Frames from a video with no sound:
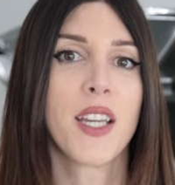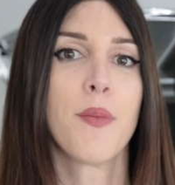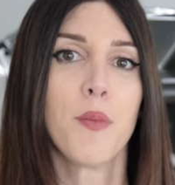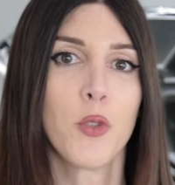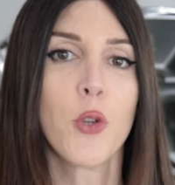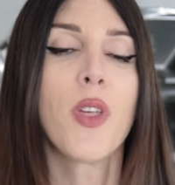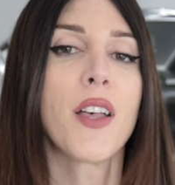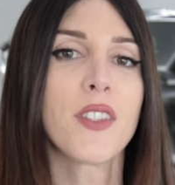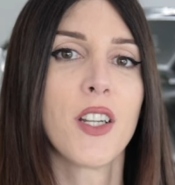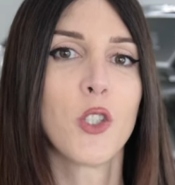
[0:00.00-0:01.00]
Yeah, in
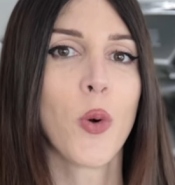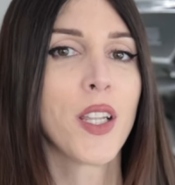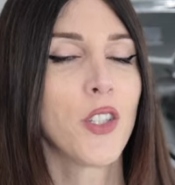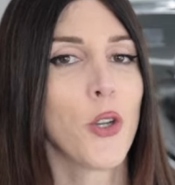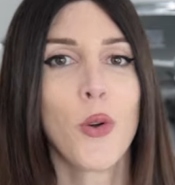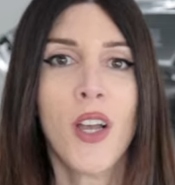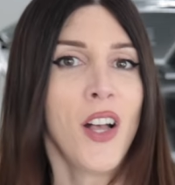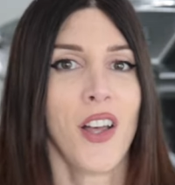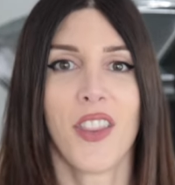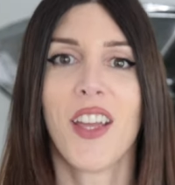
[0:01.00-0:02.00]
2022,
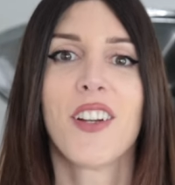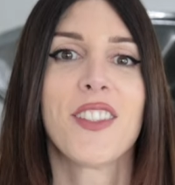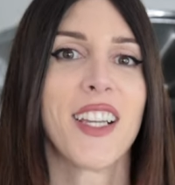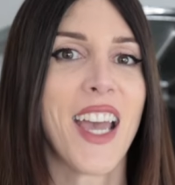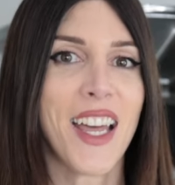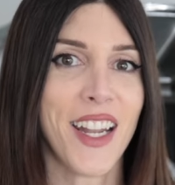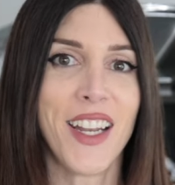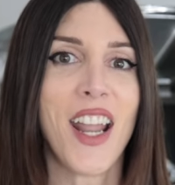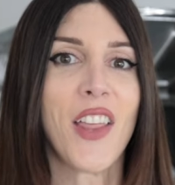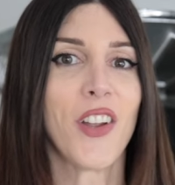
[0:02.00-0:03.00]
there's again
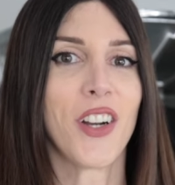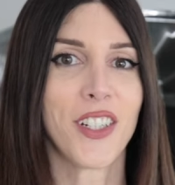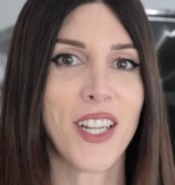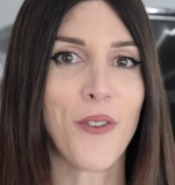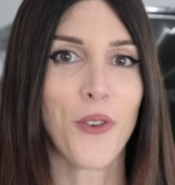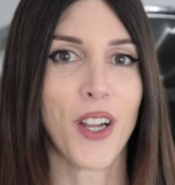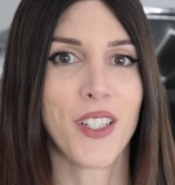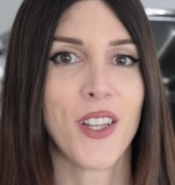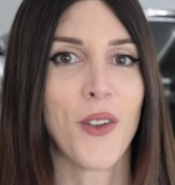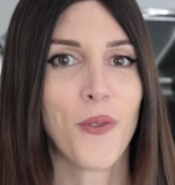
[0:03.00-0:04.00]
another
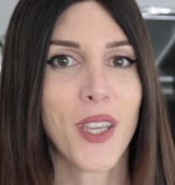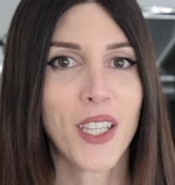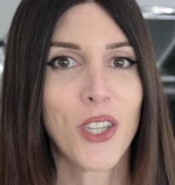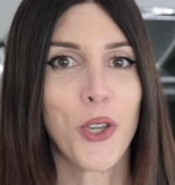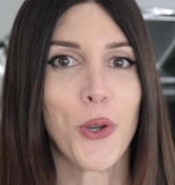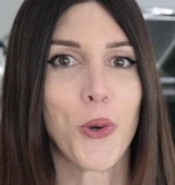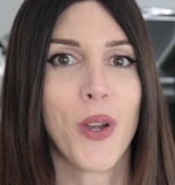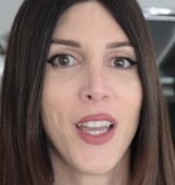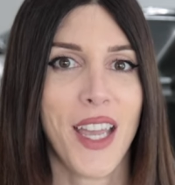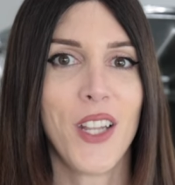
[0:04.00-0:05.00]
different
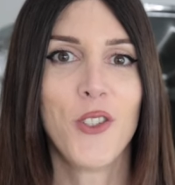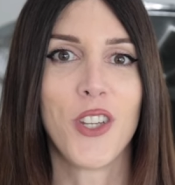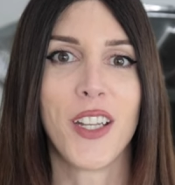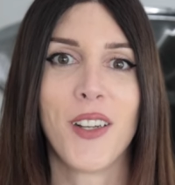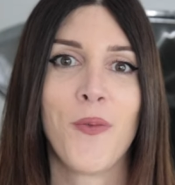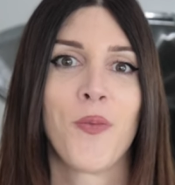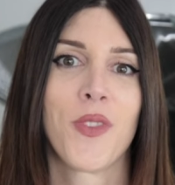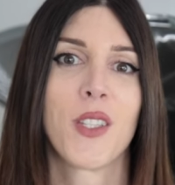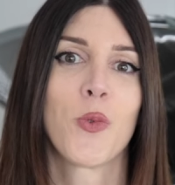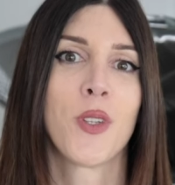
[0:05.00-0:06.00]
VQ engine.
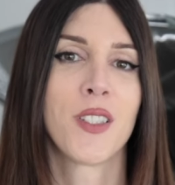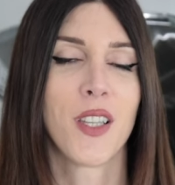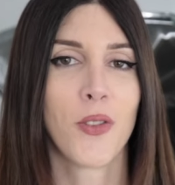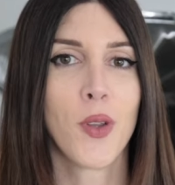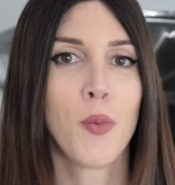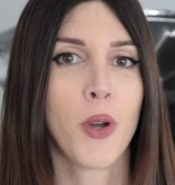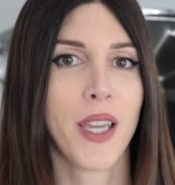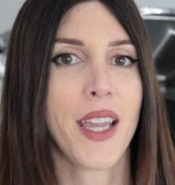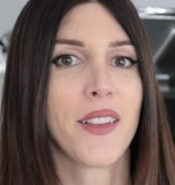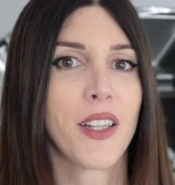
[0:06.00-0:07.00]
This one's a
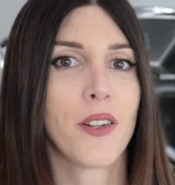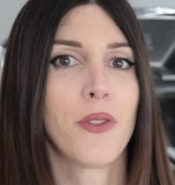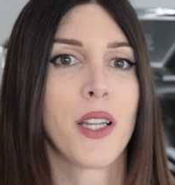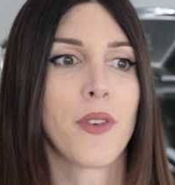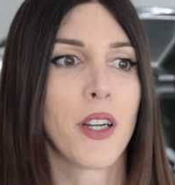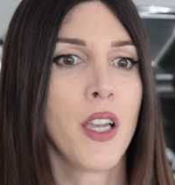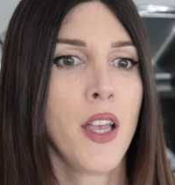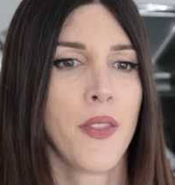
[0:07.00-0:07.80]
3.8 liter flavor.